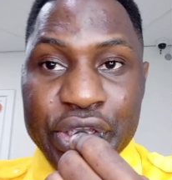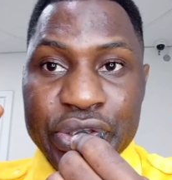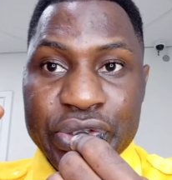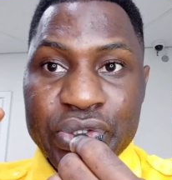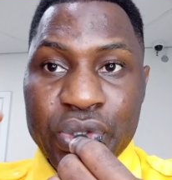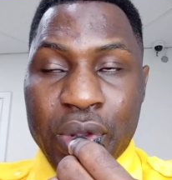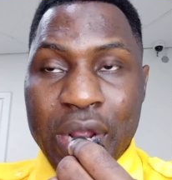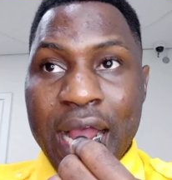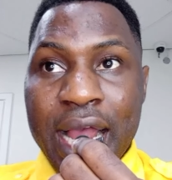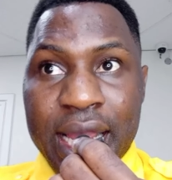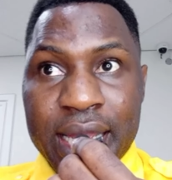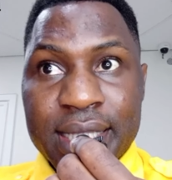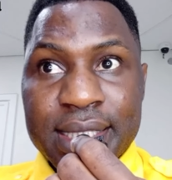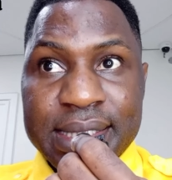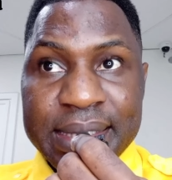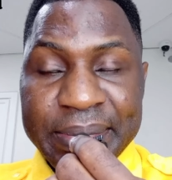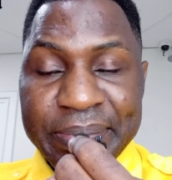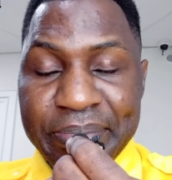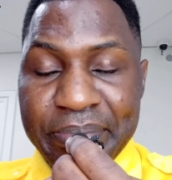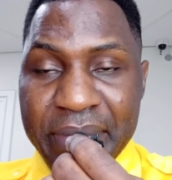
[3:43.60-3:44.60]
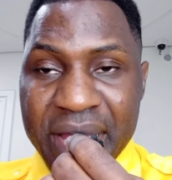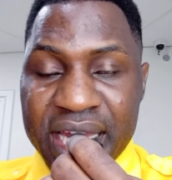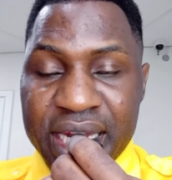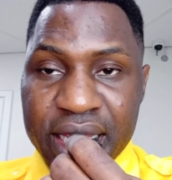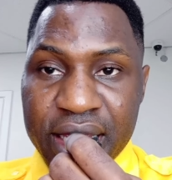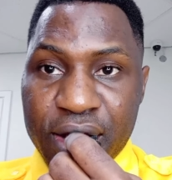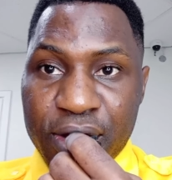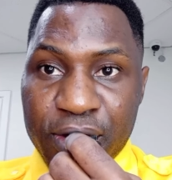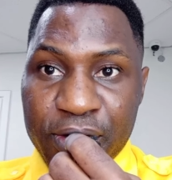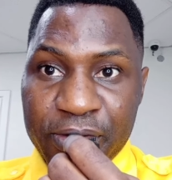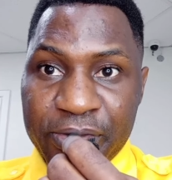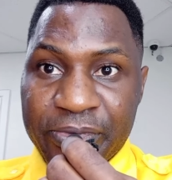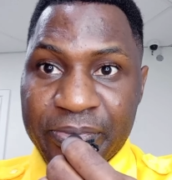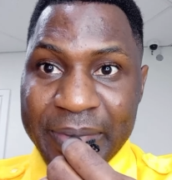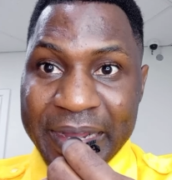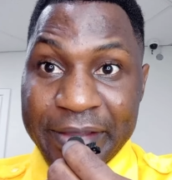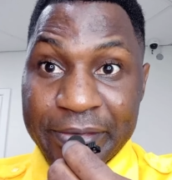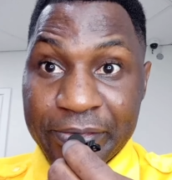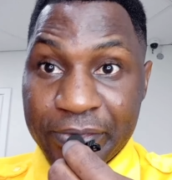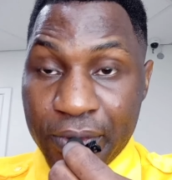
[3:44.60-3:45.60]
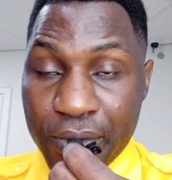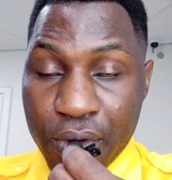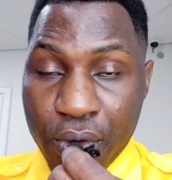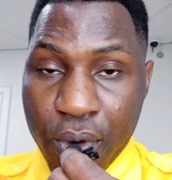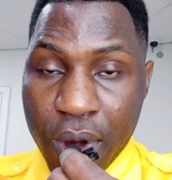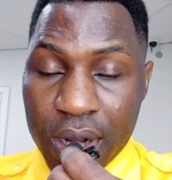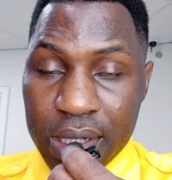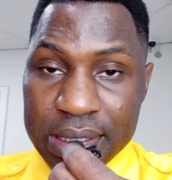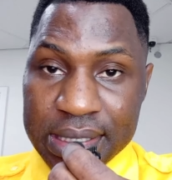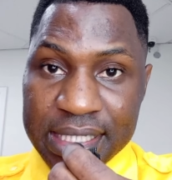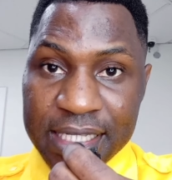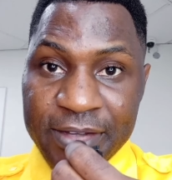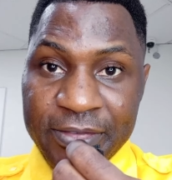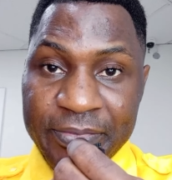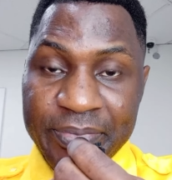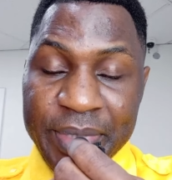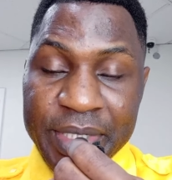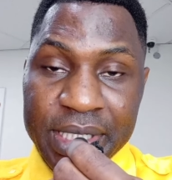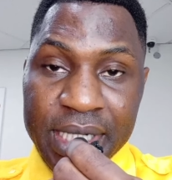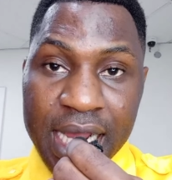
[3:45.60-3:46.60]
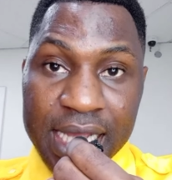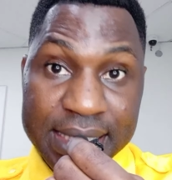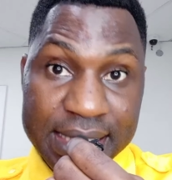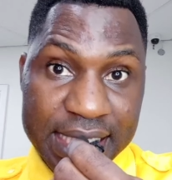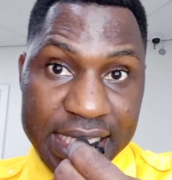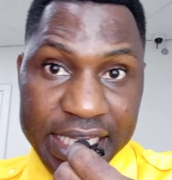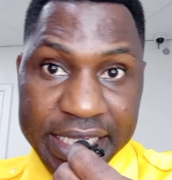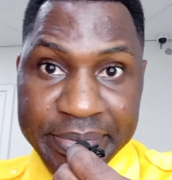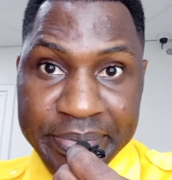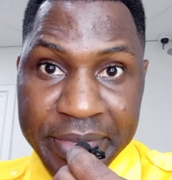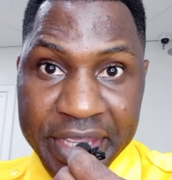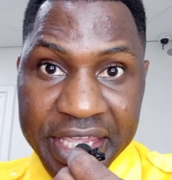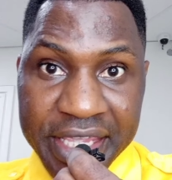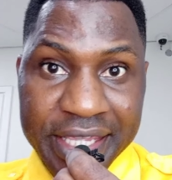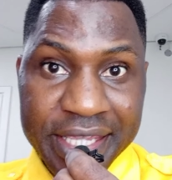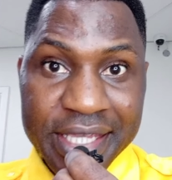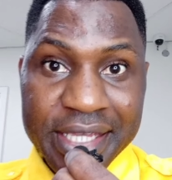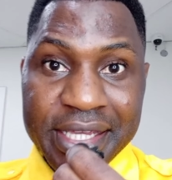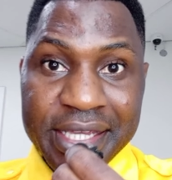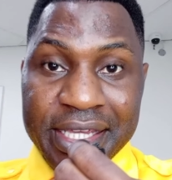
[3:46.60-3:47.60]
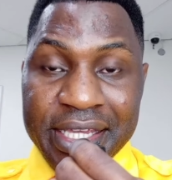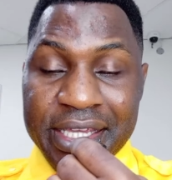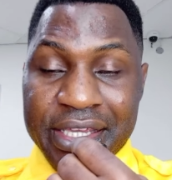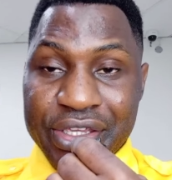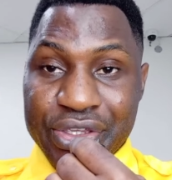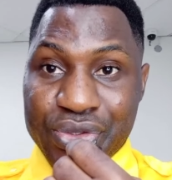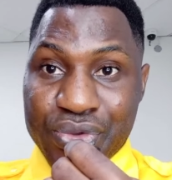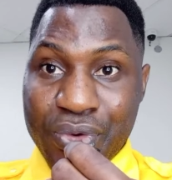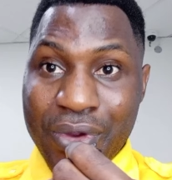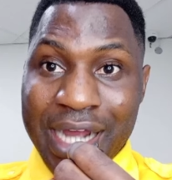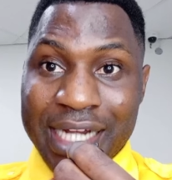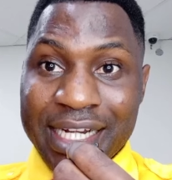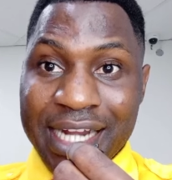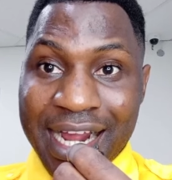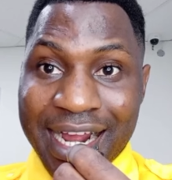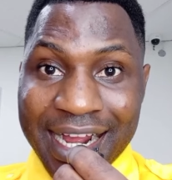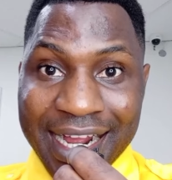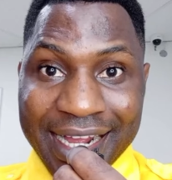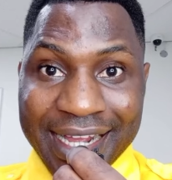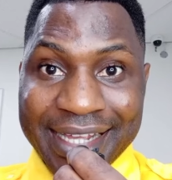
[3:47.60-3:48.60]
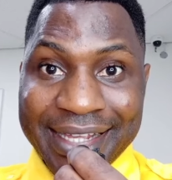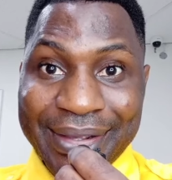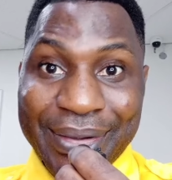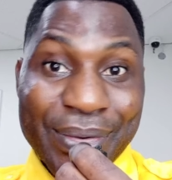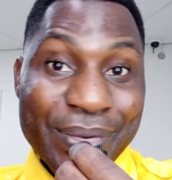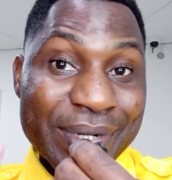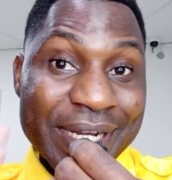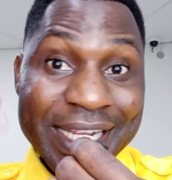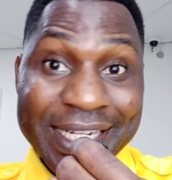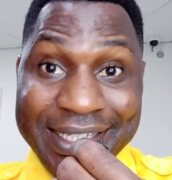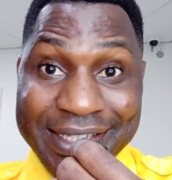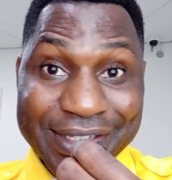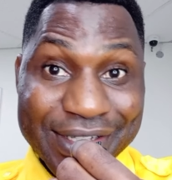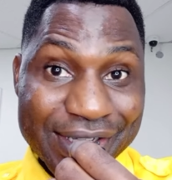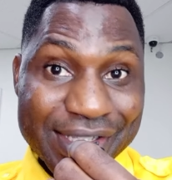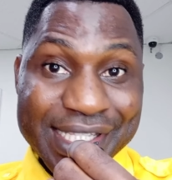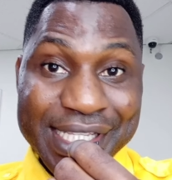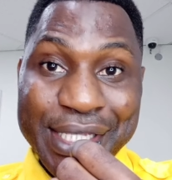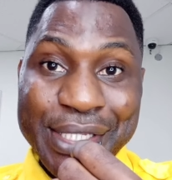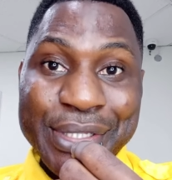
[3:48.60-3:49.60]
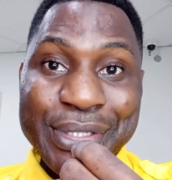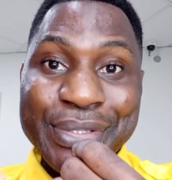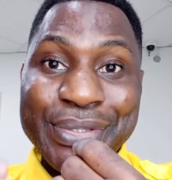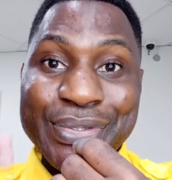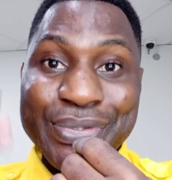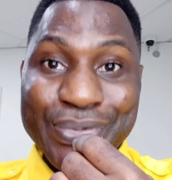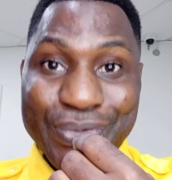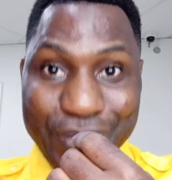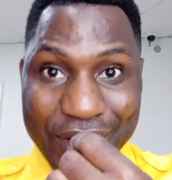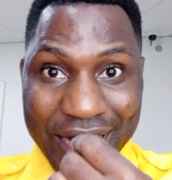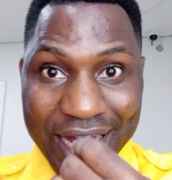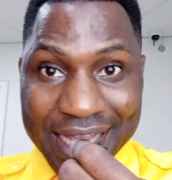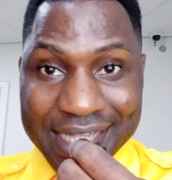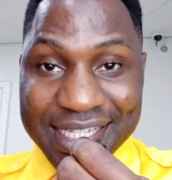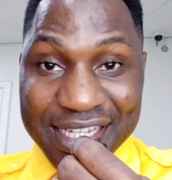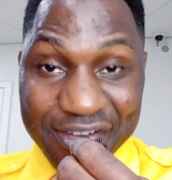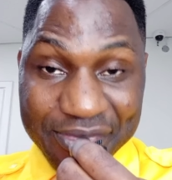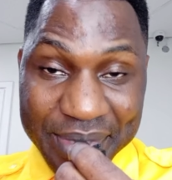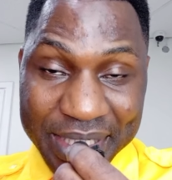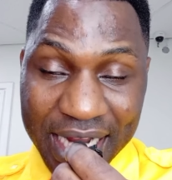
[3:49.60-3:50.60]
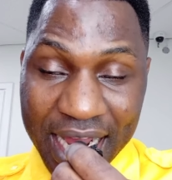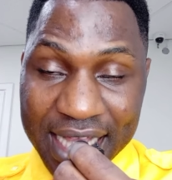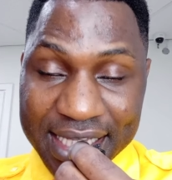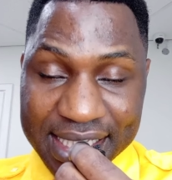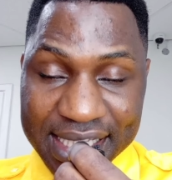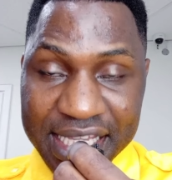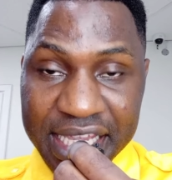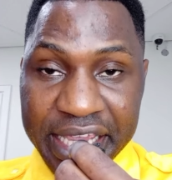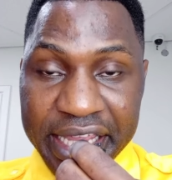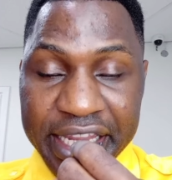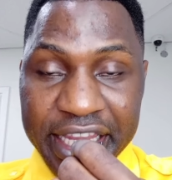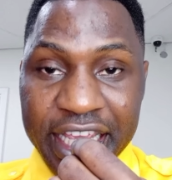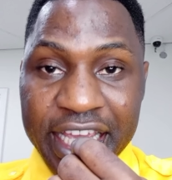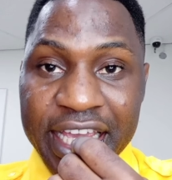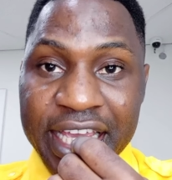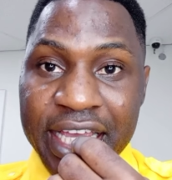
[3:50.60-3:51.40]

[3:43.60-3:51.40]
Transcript: So guys, many of my followers have been asking me, you and I, or let's just say you guys have been asking,